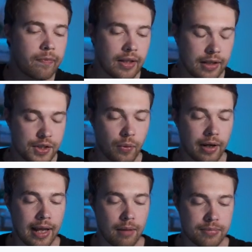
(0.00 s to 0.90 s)

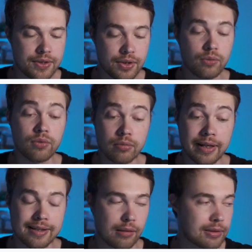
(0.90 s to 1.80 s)
empty string would be
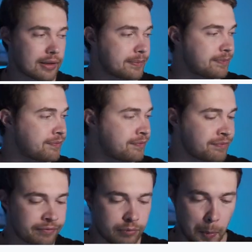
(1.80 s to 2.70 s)
accepted.
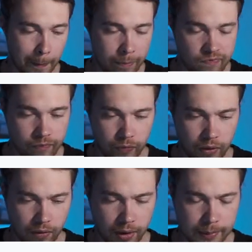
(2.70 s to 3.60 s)

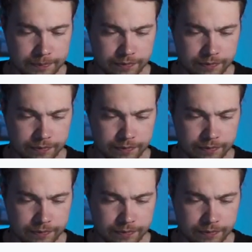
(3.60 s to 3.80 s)
Okay?